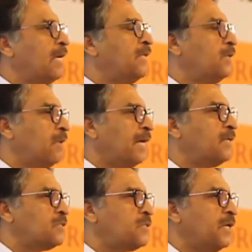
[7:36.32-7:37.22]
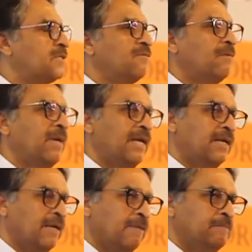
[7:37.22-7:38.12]
the United States of
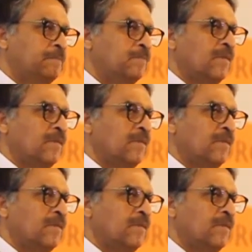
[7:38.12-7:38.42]
America.